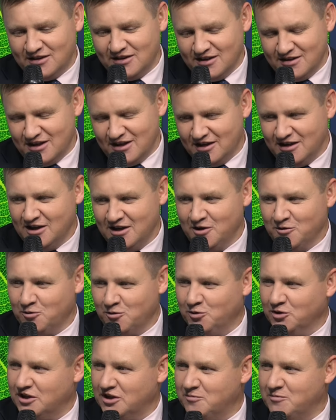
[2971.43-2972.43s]
We have
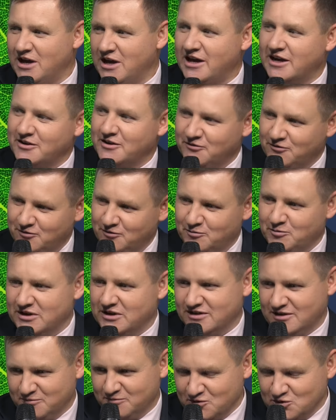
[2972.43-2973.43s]
taken up some
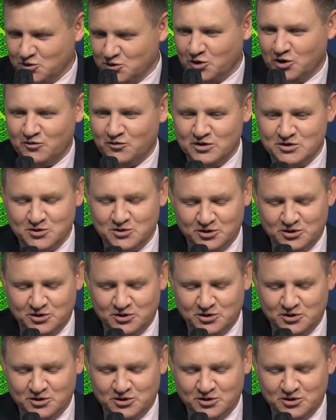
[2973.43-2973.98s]
responsibilities,